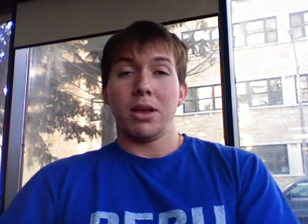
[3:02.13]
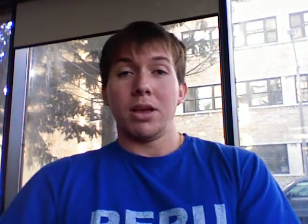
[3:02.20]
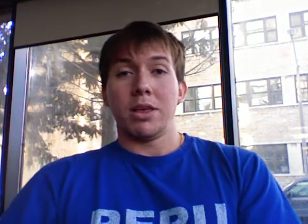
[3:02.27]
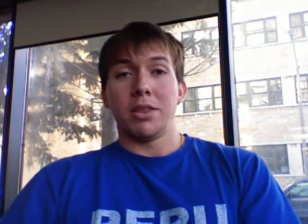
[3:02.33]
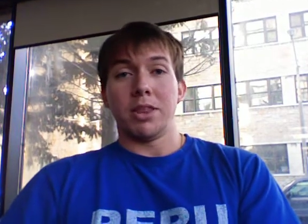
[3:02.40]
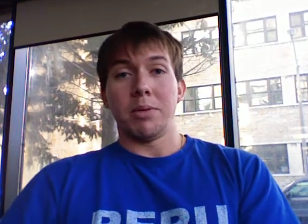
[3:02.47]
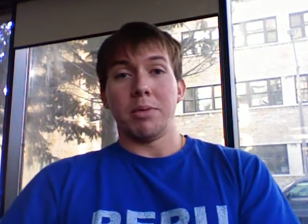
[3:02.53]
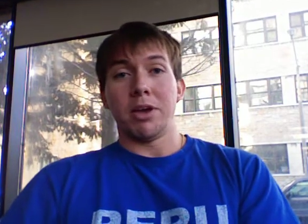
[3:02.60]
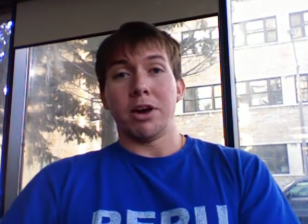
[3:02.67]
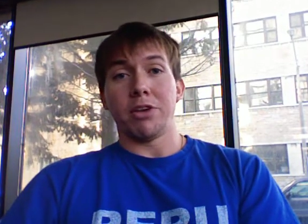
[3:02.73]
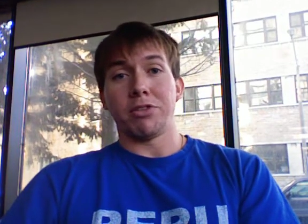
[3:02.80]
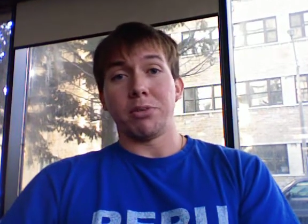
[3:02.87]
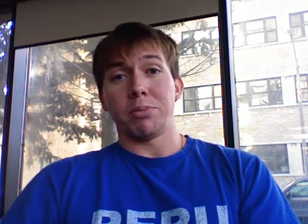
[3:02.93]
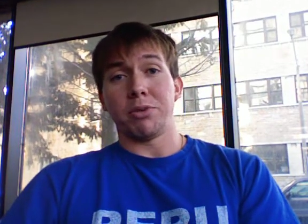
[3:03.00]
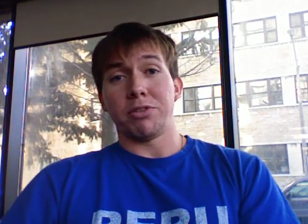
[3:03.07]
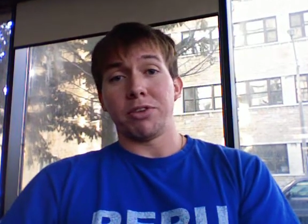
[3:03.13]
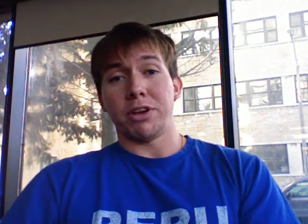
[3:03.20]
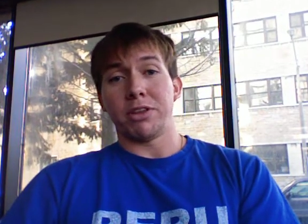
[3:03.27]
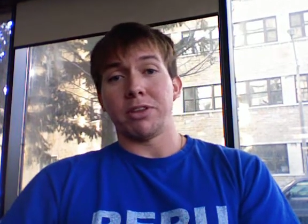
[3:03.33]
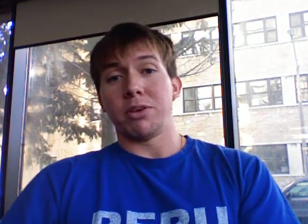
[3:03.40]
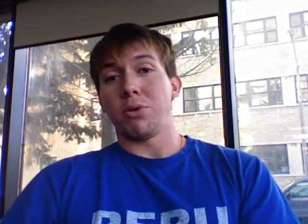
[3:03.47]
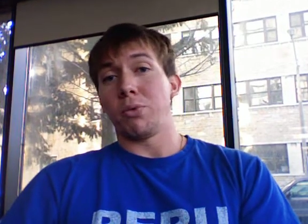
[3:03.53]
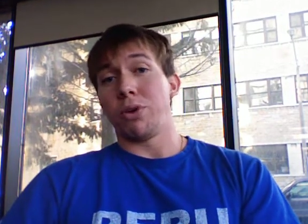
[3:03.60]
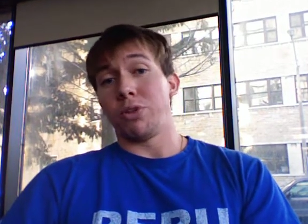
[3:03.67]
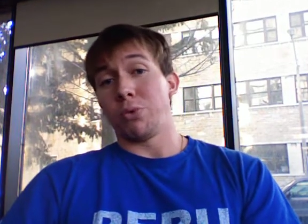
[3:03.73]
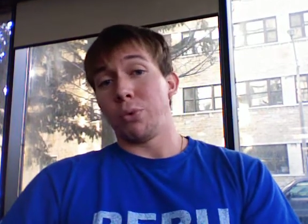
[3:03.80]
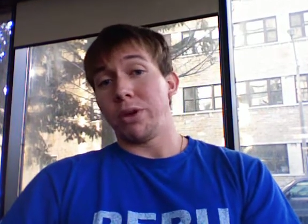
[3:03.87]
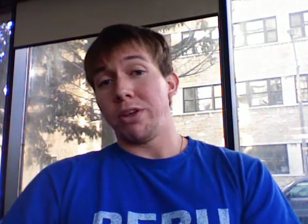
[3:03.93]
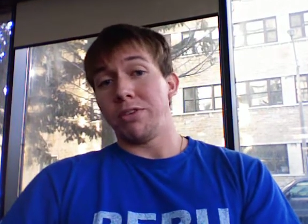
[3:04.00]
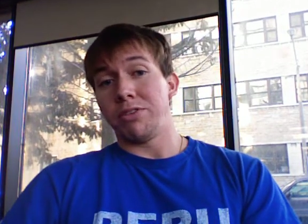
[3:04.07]
They may also present with
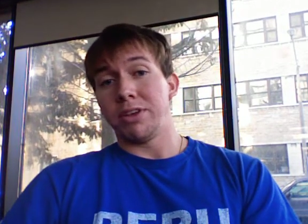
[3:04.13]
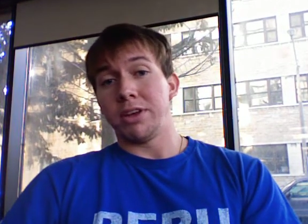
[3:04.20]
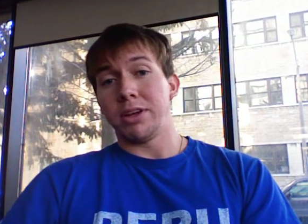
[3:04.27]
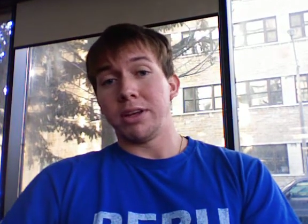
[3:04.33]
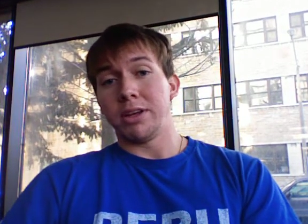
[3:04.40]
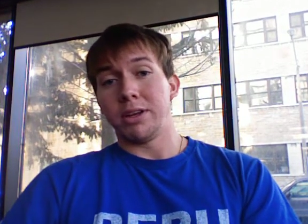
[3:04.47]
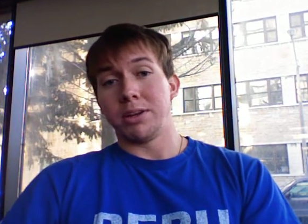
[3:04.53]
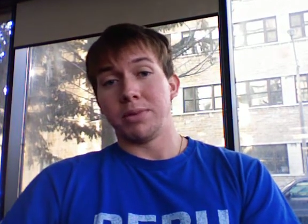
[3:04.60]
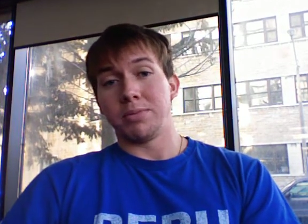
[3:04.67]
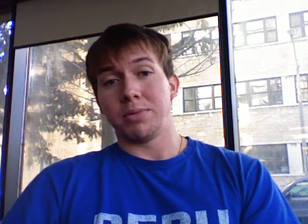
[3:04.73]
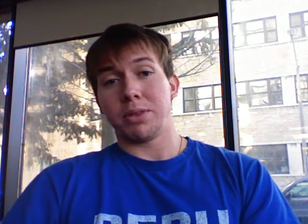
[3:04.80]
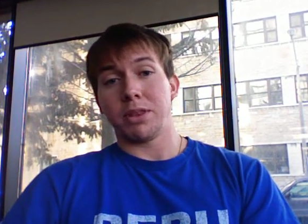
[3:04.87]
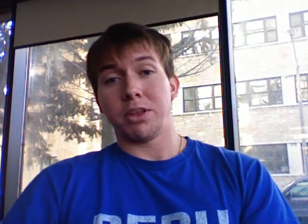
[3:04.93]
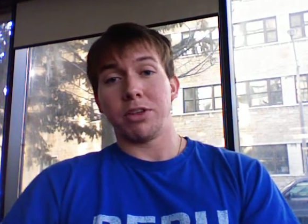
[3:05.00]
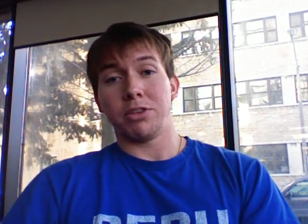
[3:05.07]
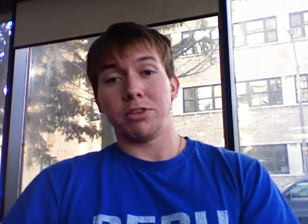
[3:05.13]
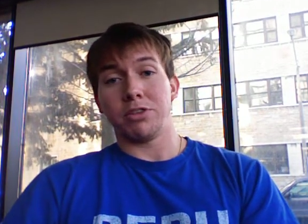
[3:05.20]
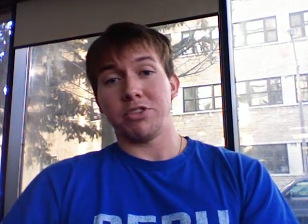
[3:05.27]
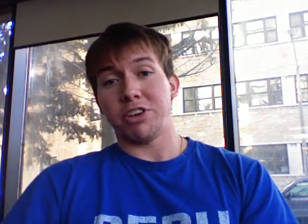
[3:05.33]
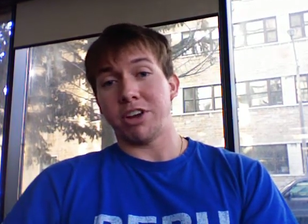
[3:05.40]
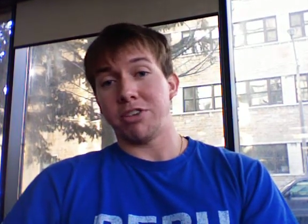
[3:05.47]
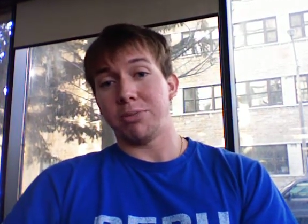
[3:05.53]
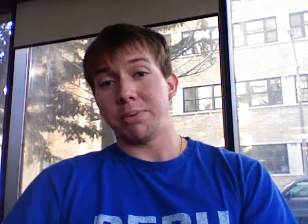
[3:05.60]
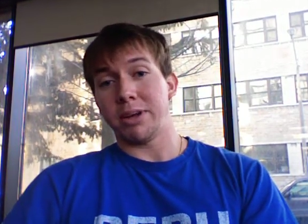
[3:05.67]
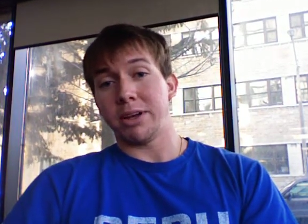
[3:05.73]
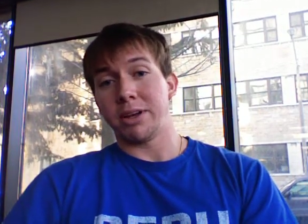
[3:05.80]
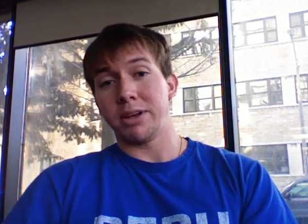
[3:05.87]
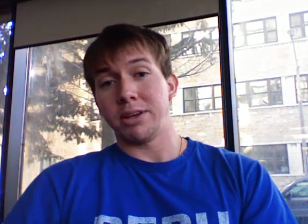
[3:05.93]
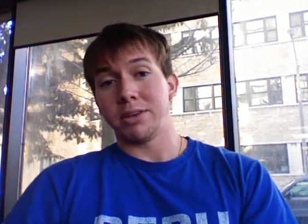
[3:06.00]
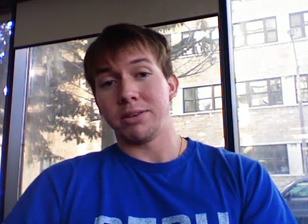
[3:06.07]
wheezing, chest
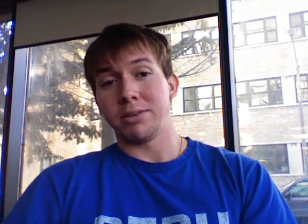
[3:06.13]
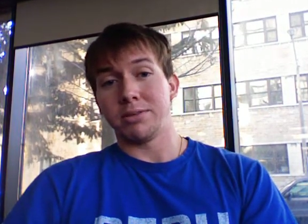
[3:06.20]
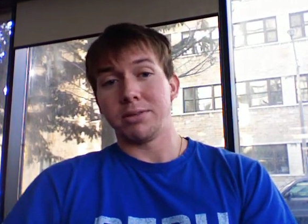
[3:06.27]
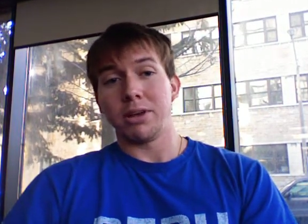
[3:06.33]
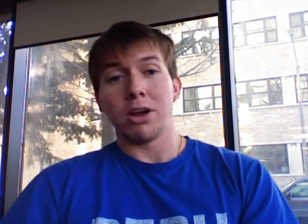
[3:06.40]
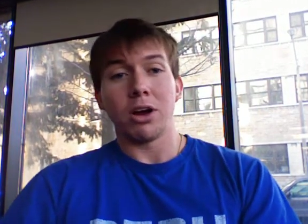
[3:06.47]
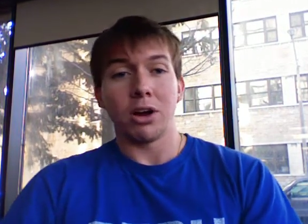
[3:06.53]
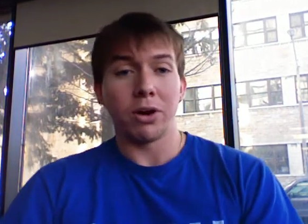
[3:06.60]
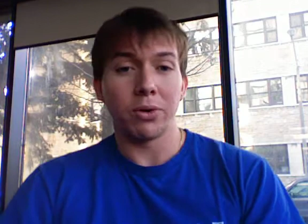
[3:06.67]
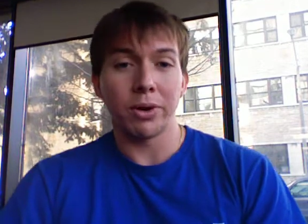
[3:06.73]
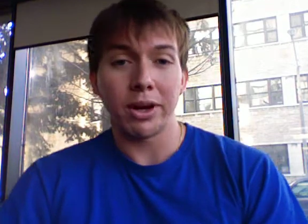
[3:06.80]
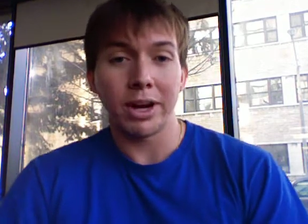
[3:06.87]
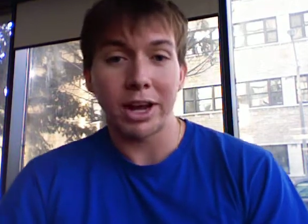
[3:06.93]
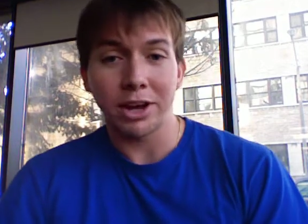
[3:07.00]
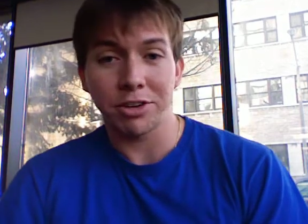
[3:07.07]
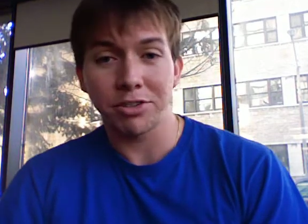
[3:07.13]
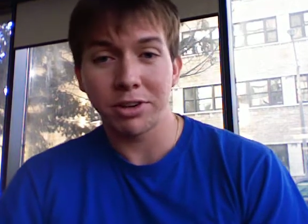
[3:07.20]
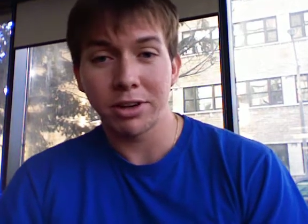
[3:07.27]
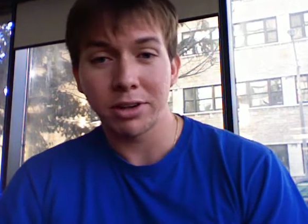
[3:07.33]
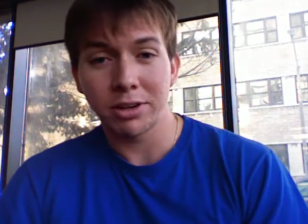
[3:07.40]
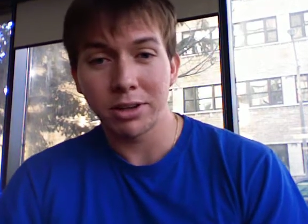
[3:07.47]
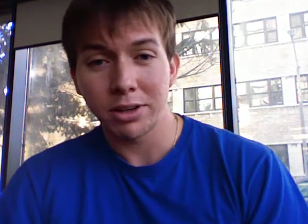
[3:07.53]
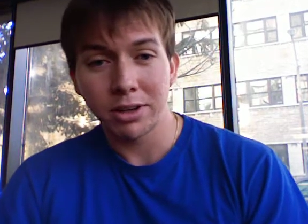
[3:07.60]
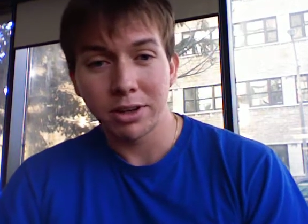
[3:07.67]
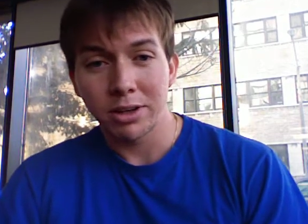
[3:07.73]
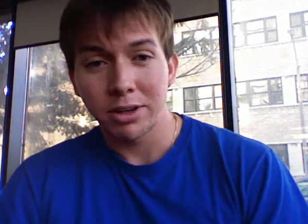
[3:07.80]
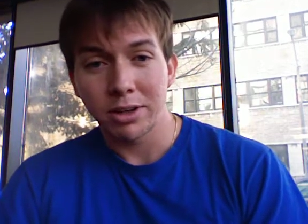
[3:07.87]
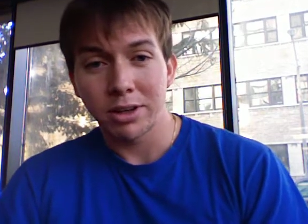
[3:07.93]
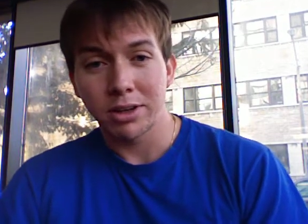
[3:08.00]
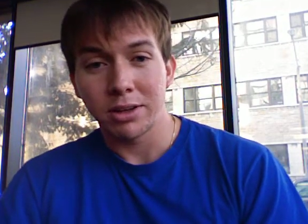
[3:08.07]
pain. Oh, wait, actually,
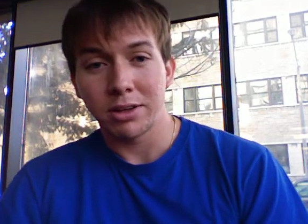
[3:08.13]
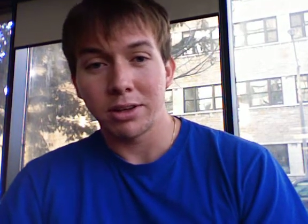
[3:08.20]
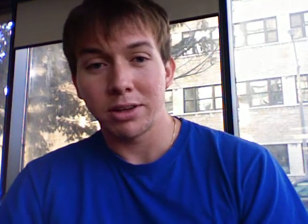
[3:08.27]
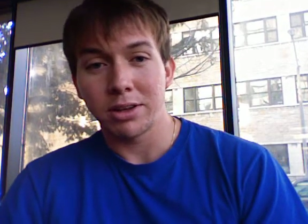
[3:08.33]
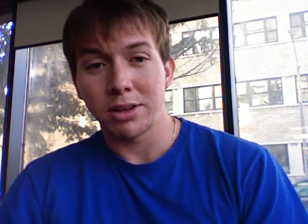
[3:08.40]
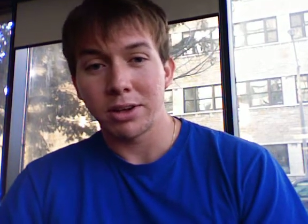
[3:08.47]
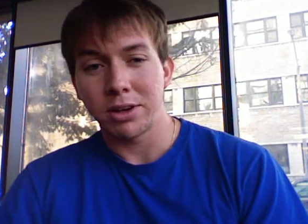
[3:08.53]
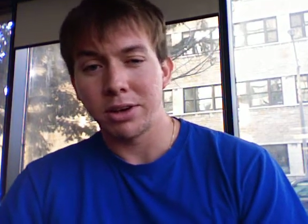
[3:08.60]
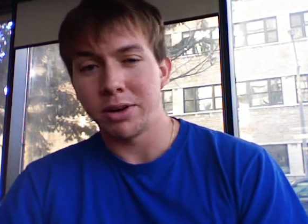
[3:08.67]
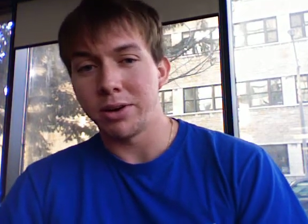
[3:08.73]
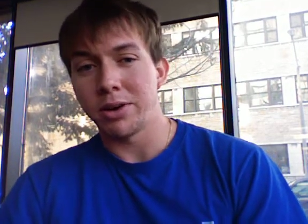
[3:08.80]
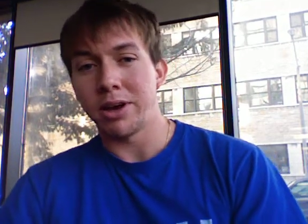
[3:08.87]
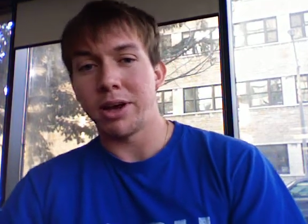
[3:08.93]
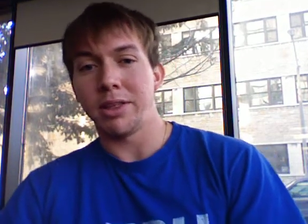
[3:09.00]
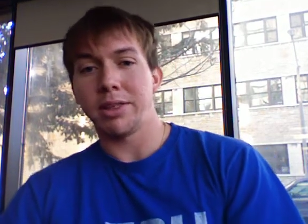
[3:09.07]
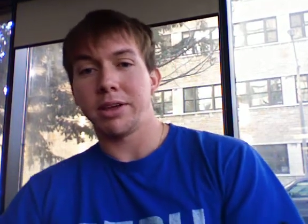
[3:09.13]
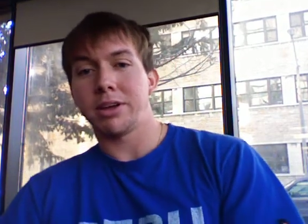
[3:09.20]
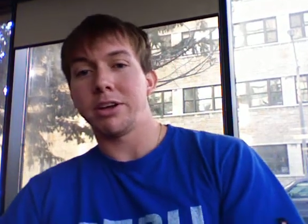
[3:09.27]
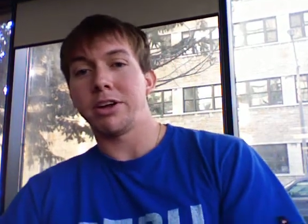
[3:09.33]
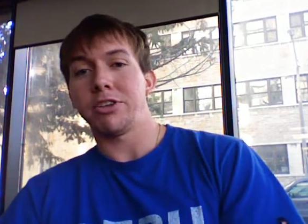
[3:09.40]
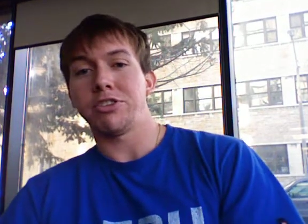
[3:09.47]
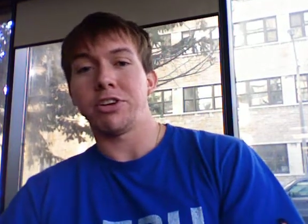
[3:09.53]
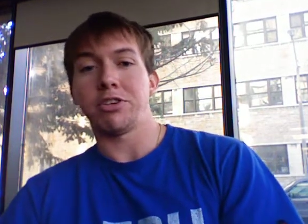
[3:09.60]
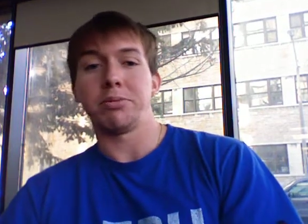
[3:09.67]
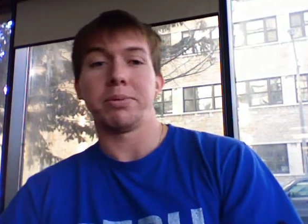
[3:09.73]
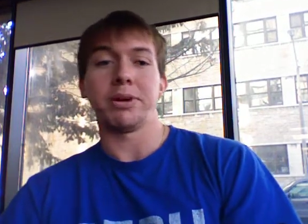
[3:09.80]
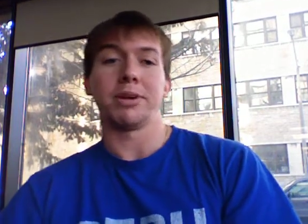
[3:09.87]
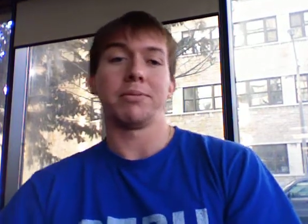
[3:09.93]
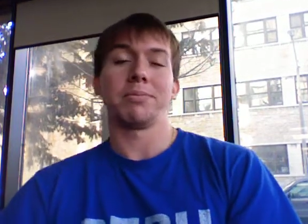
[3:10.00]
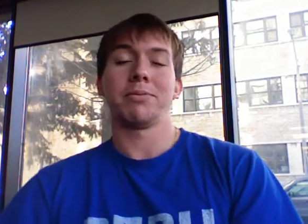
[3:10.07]
no, I think not chest
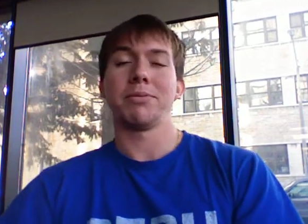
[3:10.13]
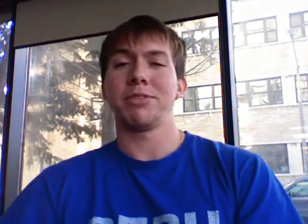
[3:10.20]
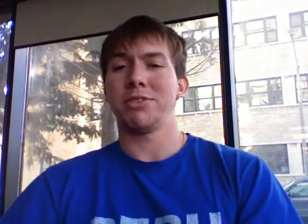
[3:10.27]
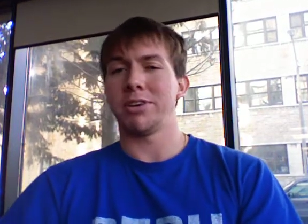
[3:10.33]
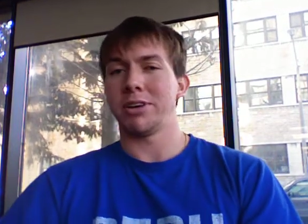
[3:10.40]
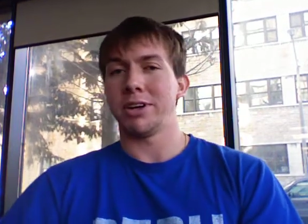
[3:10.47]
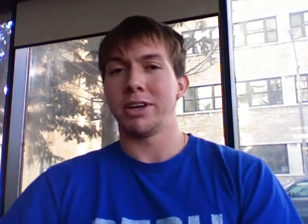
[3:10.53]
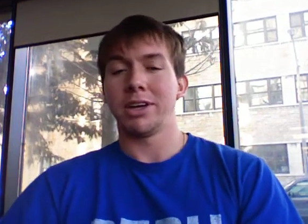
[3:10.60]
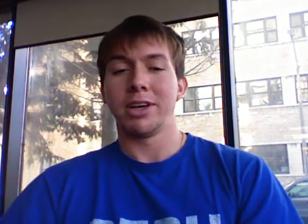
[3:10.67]
pain. Sorry.